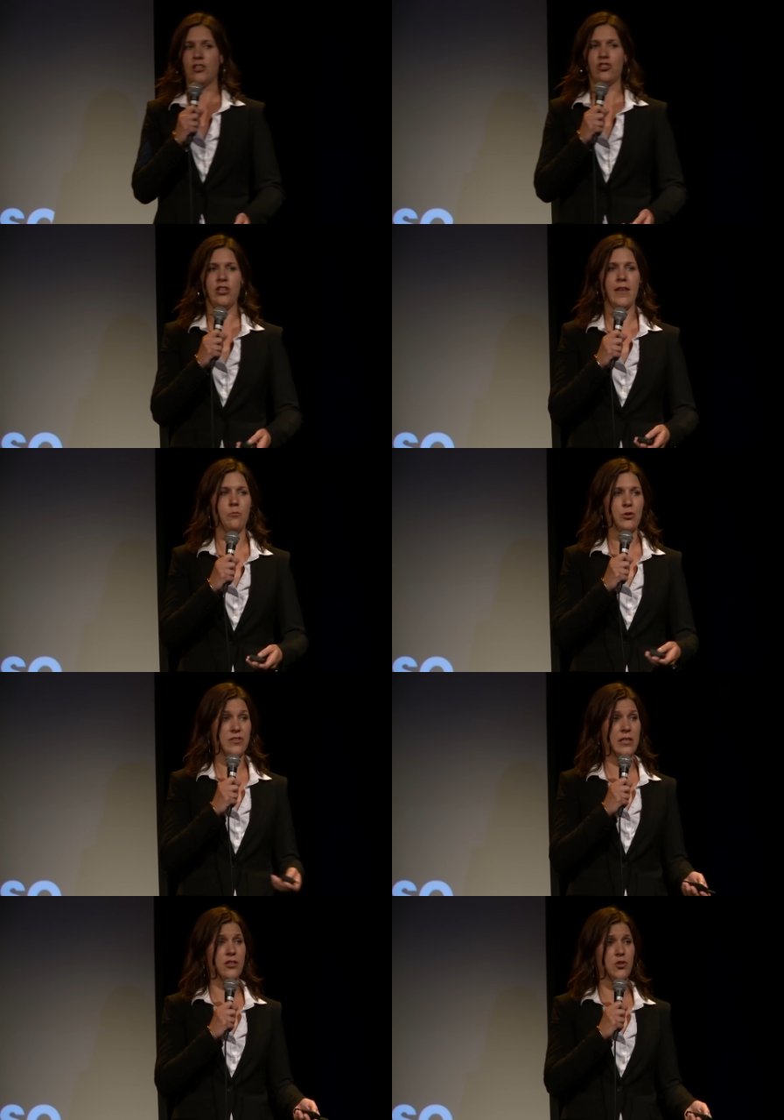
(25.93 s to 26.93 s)
She then
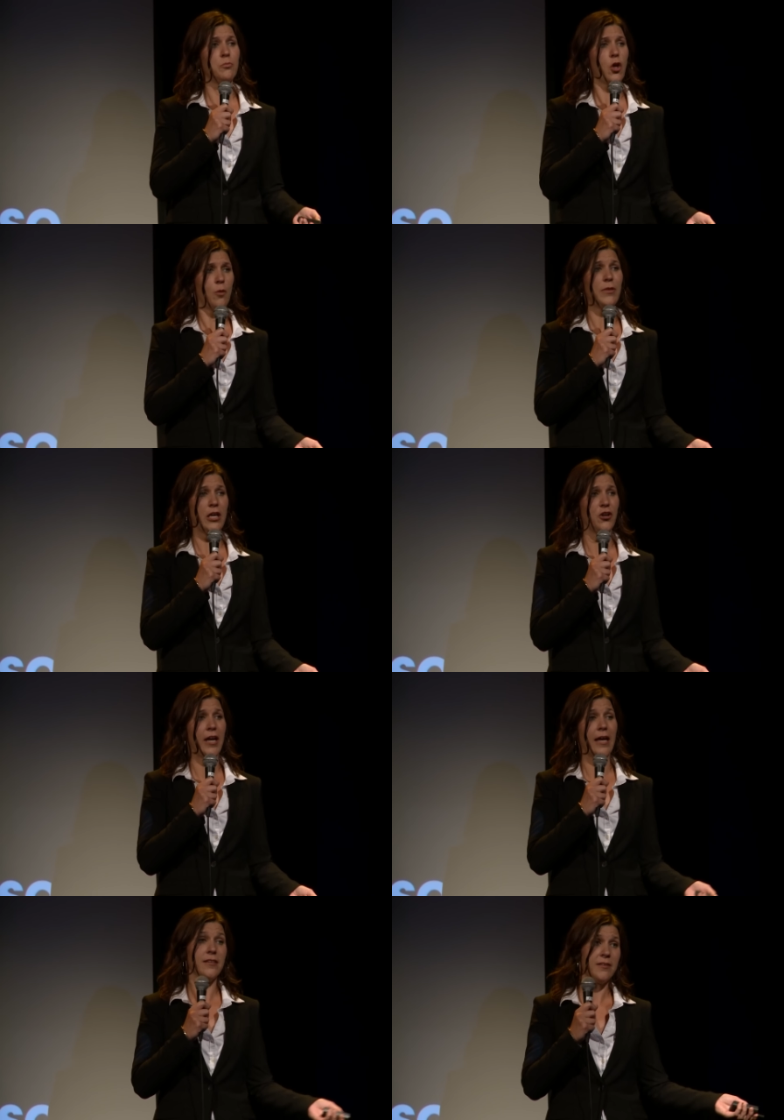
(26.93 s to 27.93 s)
proceeded to blow up the
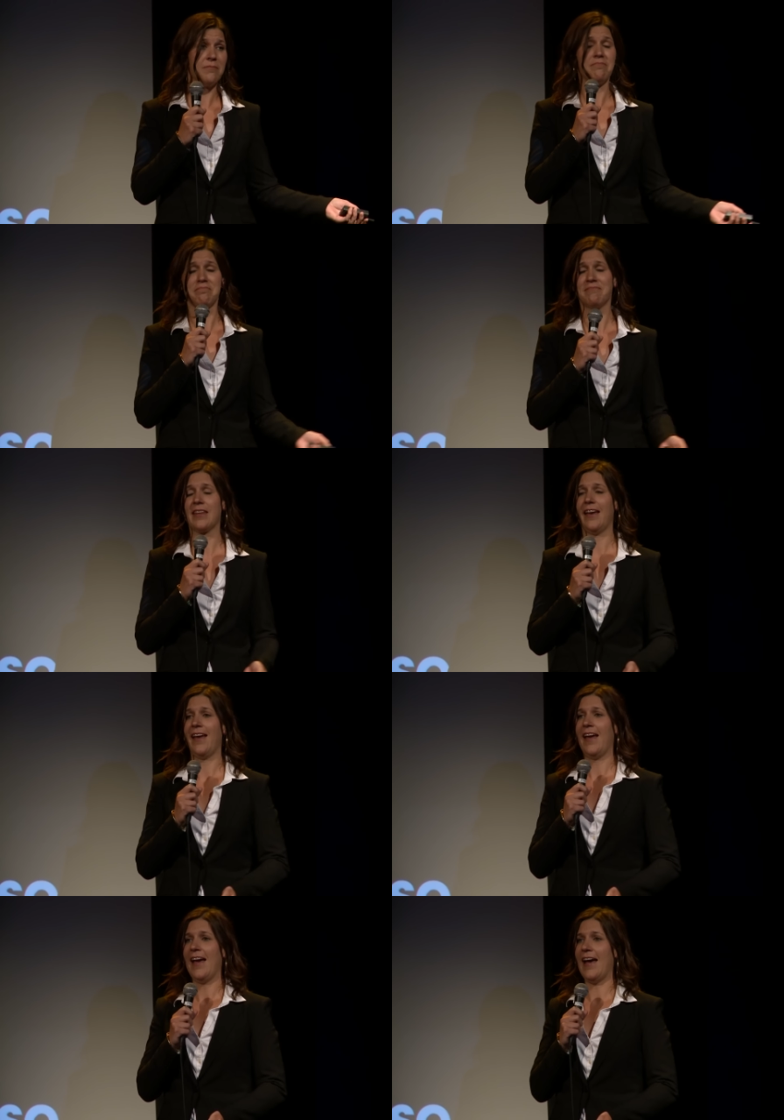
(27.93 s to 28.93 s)
internet.
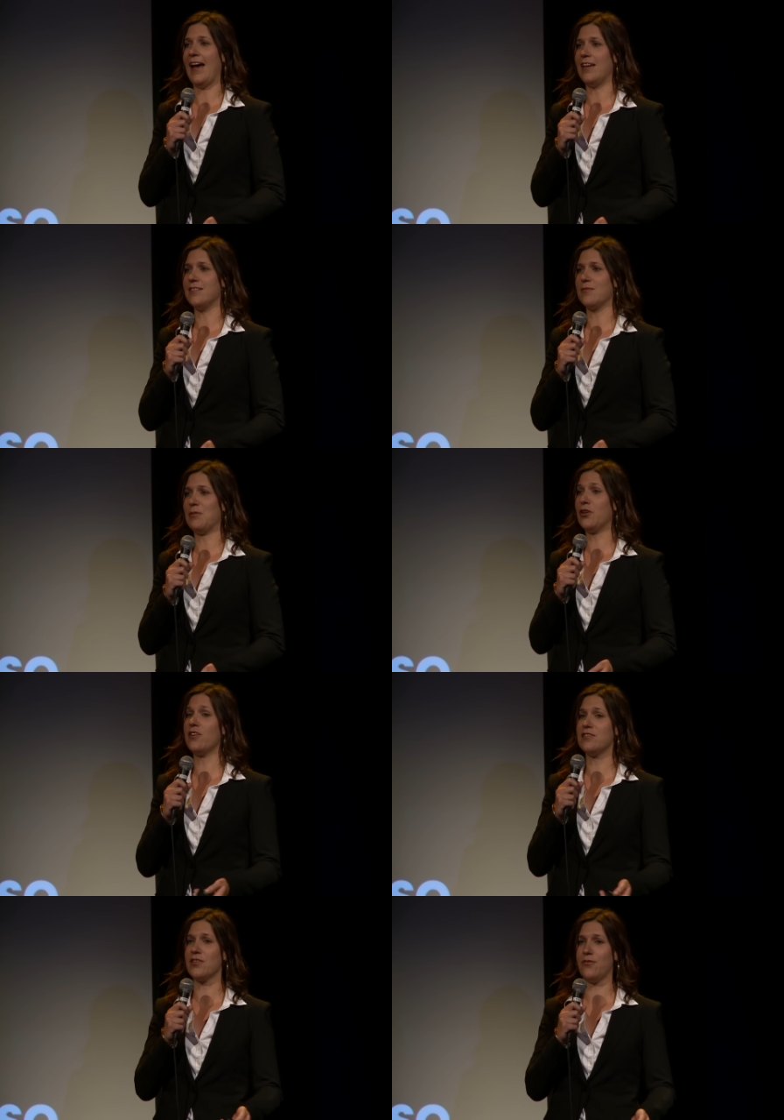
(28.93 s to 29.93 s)
And
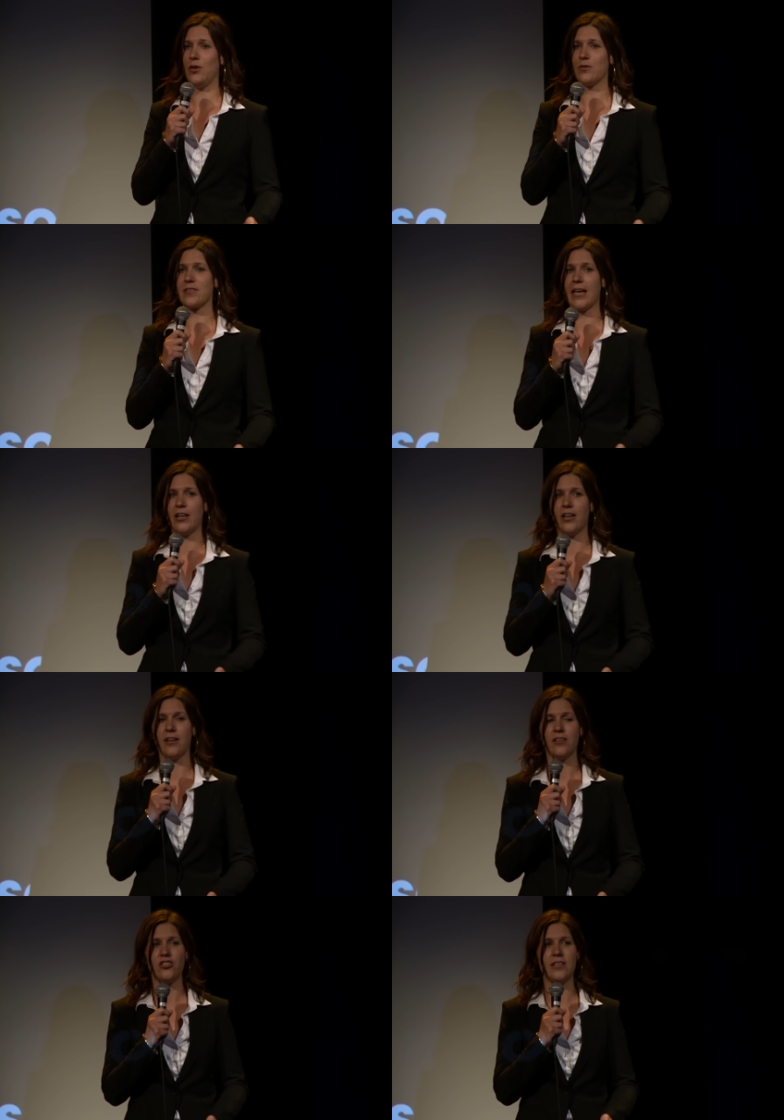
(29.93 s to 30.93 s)
millions of views
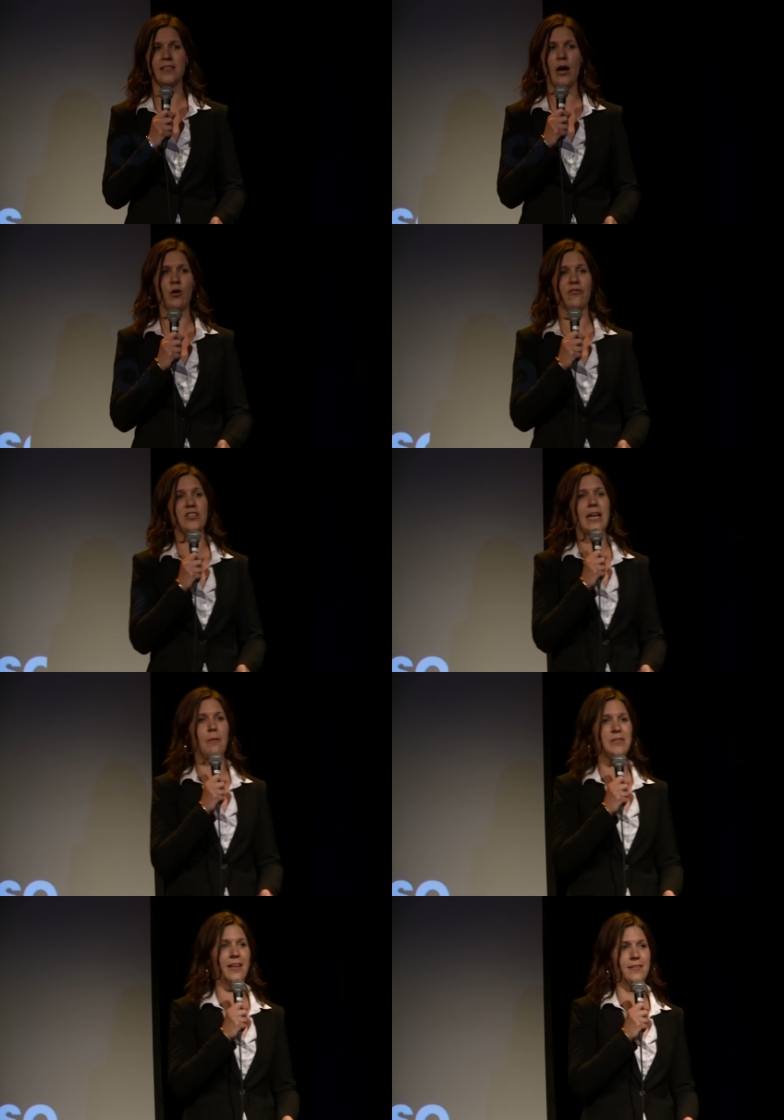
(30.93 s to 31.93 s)
later, she is now one of the
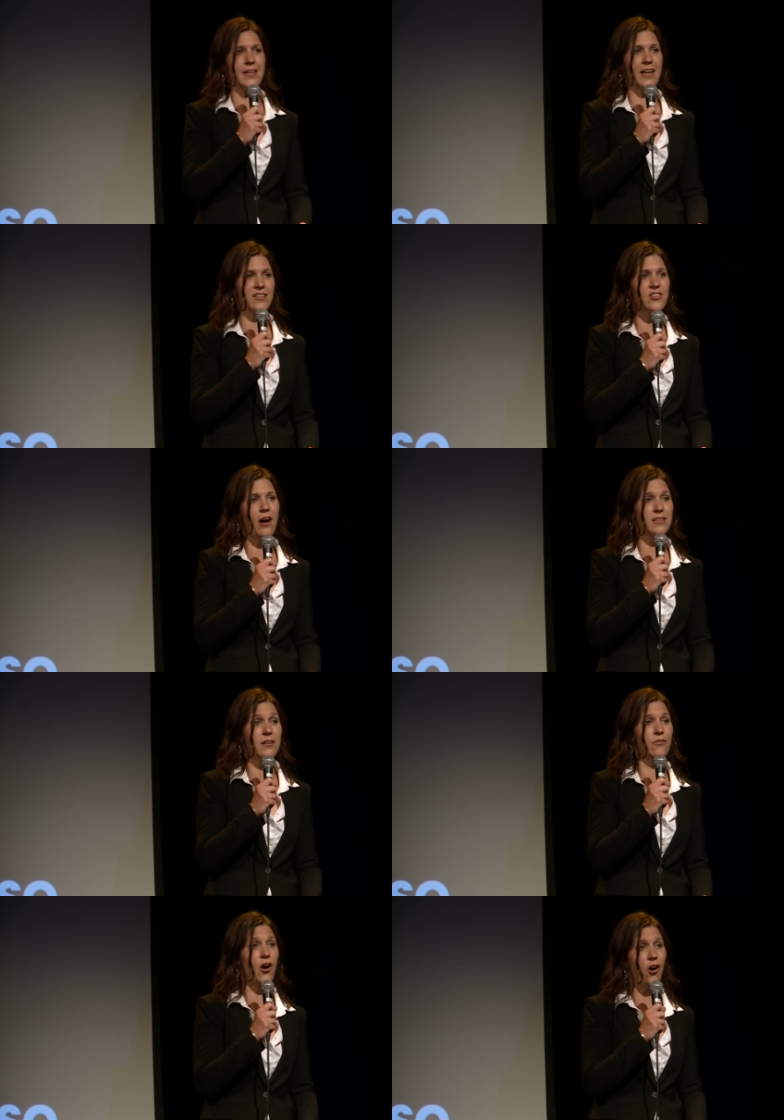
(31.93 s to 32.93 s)
top 10 TEDx talks
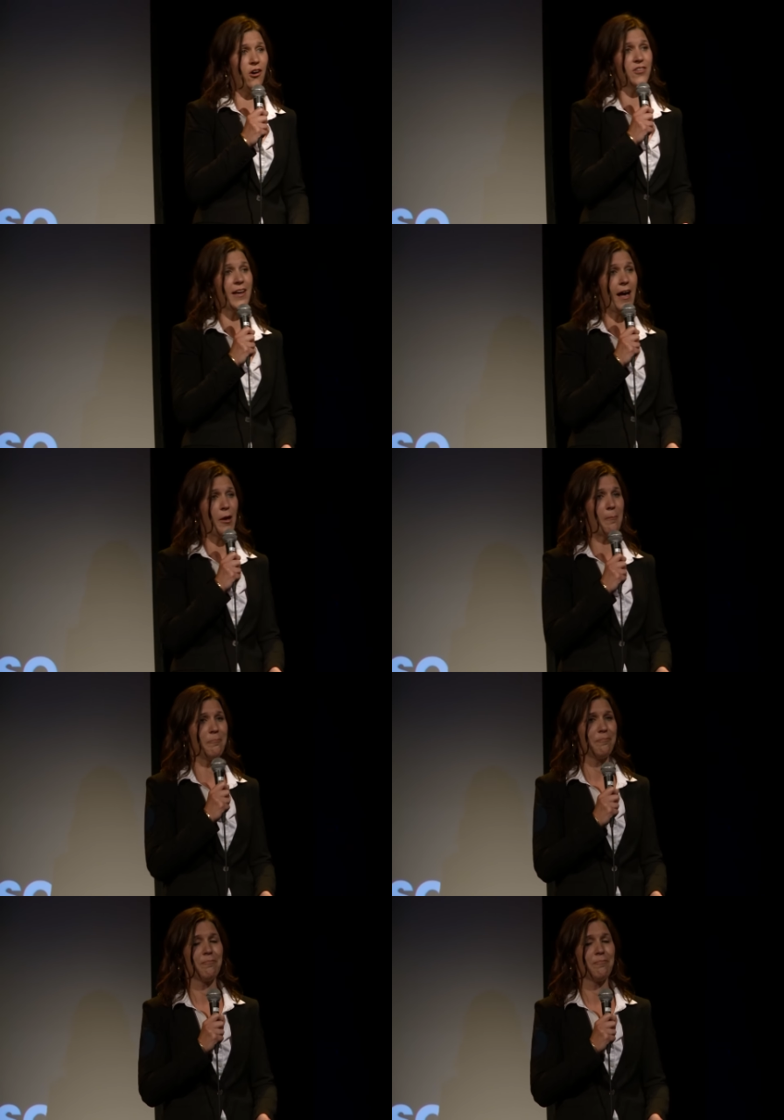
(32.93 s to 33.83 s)
of all time.